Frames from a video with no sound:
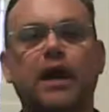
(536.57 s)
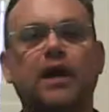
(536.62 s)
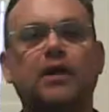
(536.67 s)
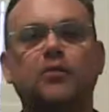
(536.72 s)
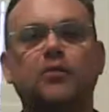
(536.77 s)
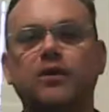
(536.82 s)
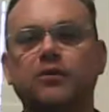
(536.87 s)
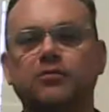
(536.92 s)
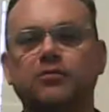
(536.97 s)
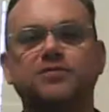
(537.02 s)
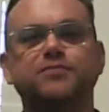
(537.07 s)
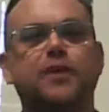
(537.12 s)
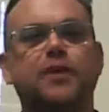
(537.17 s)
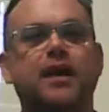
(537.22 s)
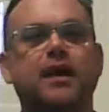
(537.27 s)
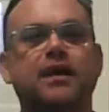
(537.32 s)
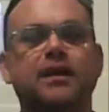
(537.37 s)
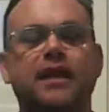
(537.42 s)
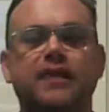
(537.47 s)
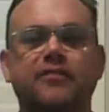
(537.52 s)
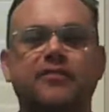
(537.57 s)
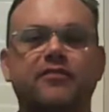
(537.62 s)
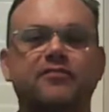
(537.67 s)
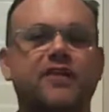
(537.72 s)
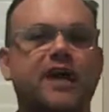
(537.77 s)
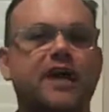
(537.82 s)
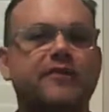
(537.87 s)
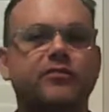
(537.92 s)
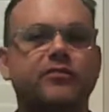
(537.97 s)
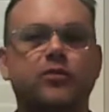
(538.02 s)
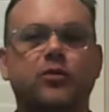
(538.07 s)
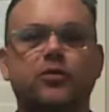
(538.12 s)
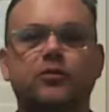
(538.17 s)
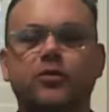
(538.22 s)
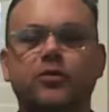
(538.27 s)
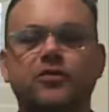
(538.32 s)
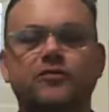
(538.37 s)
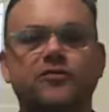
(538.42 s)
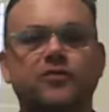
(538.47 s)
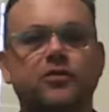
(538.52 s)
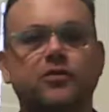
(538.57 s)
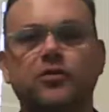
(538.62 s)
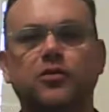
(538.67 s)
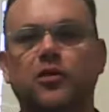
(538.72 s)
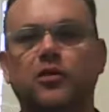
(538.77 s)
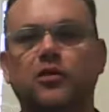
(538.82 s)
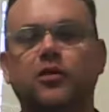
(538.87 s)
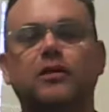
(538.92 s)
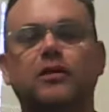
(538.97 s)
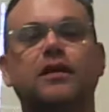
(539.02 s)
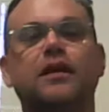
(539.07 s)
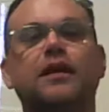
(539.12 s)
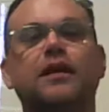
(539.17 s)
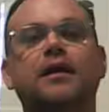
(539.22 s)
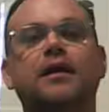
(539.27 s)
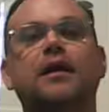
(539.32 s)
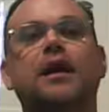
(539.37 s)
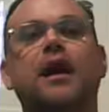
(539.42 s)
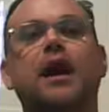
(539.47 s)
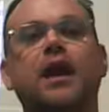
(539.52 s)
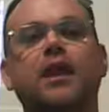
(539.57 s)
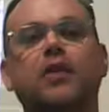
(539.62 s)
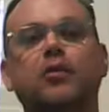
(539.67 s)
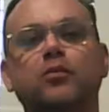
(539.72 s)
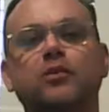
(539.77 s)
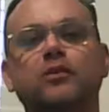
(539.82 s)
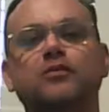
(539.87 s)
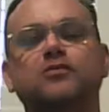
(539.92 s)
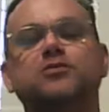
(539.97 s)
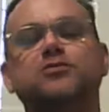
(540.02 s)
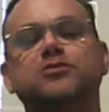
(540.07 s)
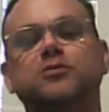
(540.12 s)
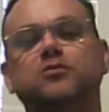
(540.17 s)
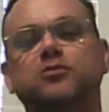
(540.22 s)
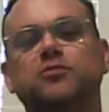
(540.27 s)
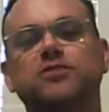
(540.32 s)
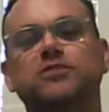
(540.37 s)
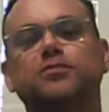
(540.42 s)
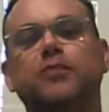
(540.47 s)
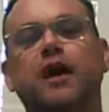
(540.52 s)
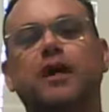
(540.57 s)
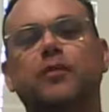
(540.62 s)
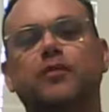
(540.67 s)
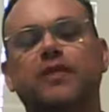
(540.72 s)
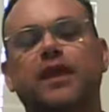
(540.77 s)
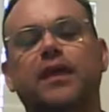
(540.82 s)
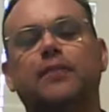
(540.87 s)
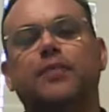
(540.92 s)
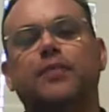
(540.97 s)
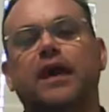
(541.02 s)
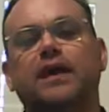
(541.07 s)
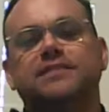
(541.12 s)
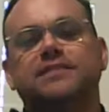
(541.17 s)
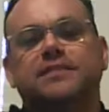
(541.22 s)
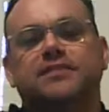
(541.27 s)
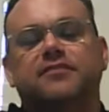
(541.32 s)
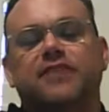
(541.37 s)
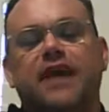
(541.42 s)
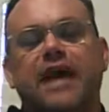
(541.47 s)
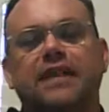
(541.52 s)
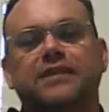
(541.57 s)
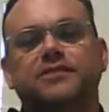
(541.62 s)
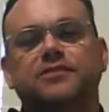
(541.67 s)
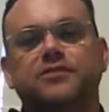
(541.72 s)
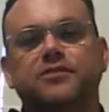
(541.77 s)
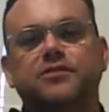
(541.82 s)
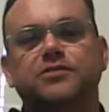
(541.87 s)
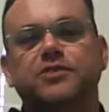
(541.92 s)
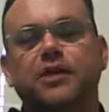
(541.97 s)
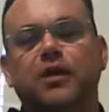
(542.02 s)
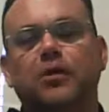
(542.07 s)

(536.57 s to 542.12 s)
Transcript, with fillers: How do we respond? I have a five year old beautiful little girl how do we respond with that positive attitude?